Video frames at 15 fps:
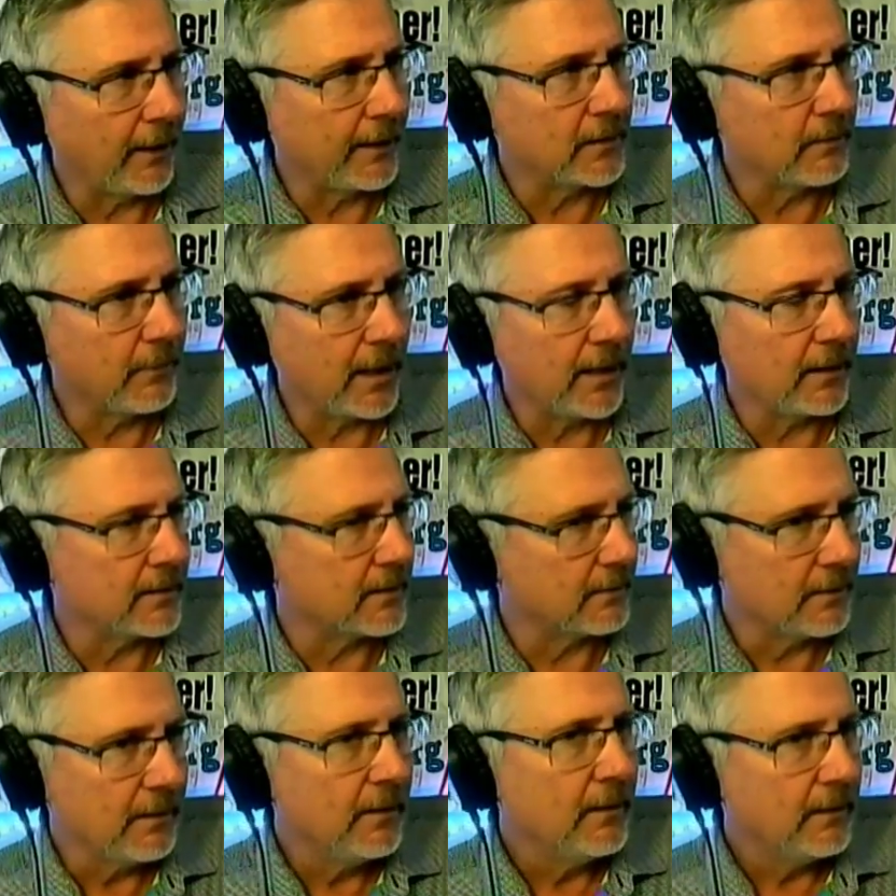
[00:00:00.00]
to make: is
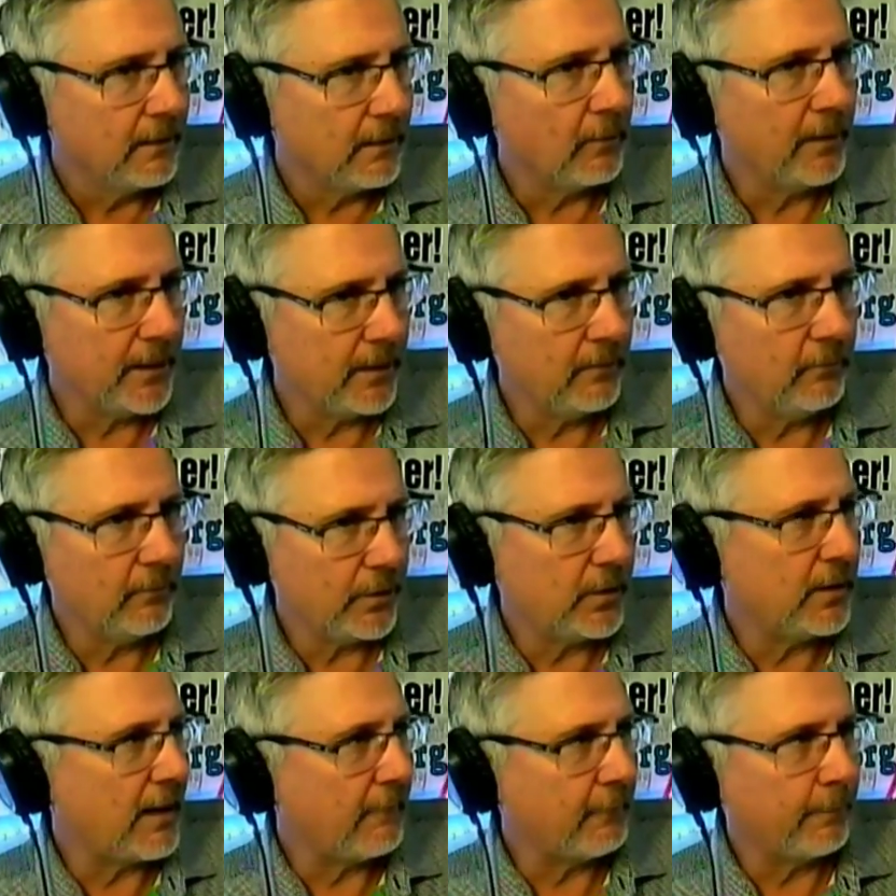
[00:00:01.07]
that no, we we
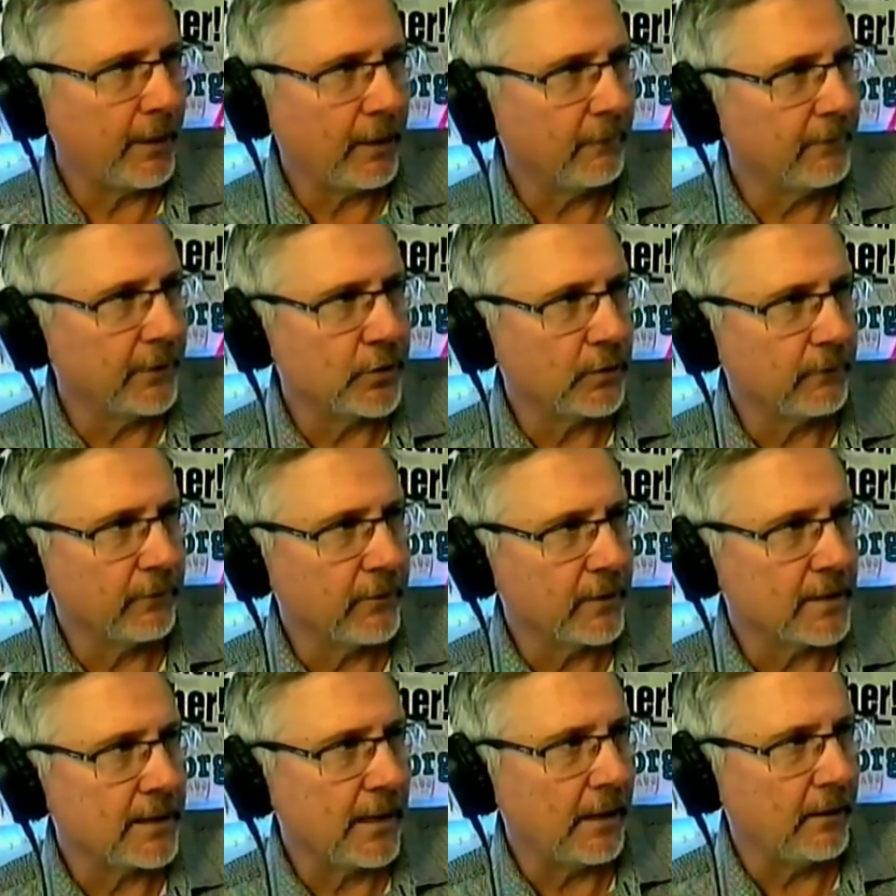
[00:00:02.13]
should have a better vision for
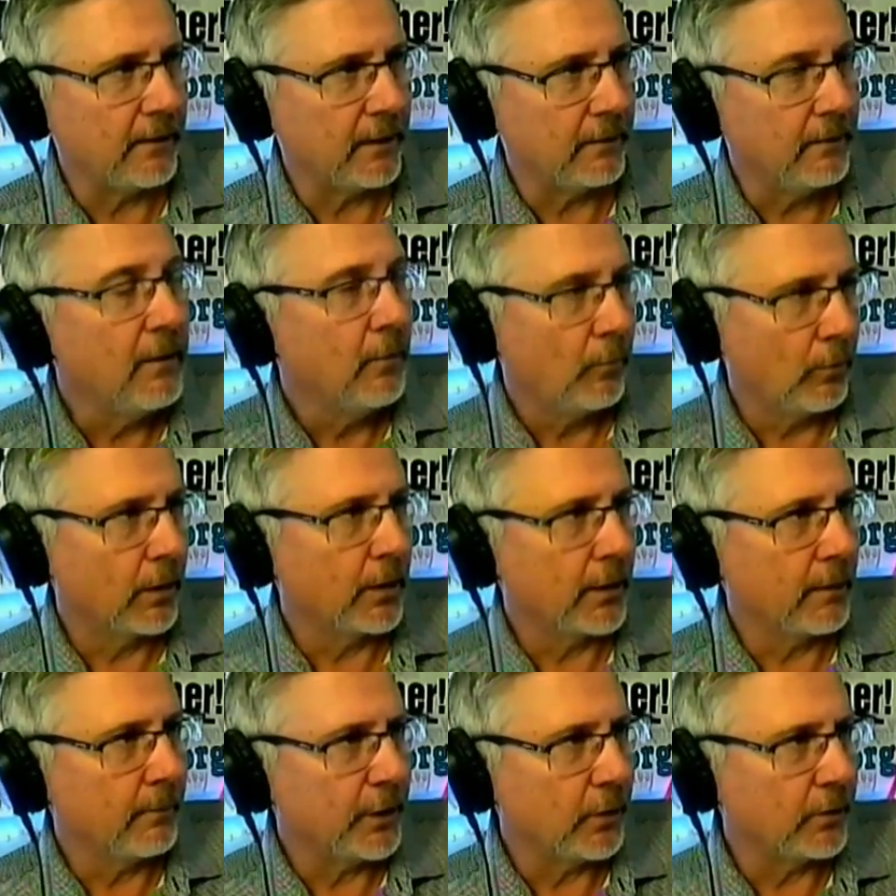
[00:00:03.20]
this county than we're
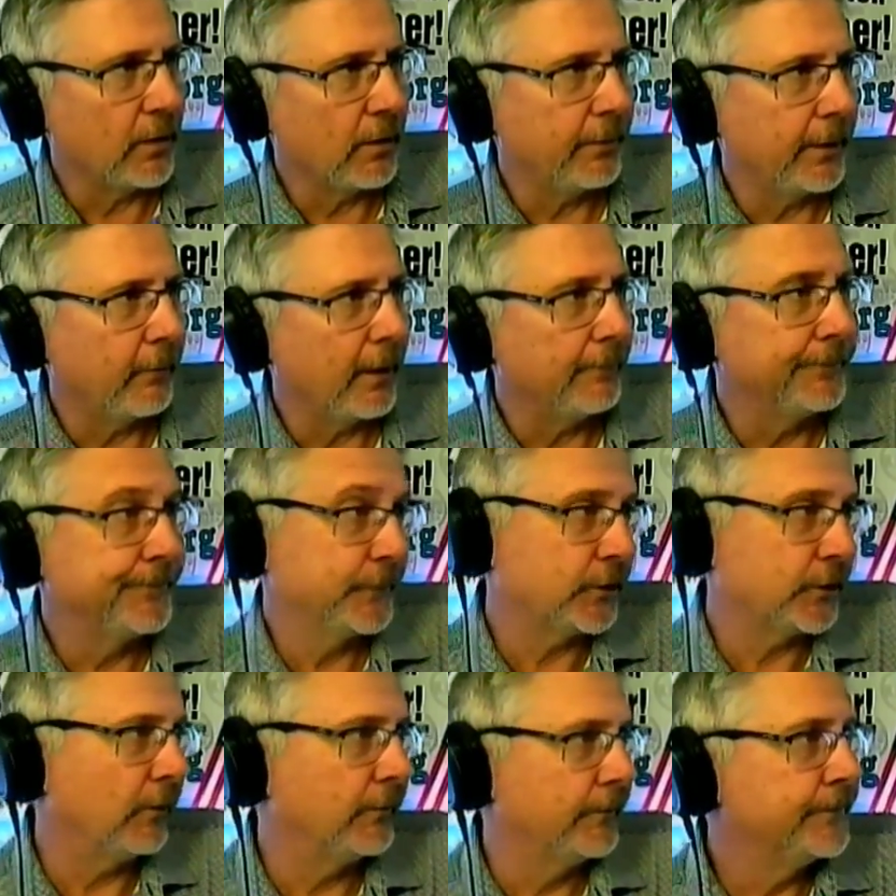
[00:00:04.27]
going to be your dumping ground. So. And I'm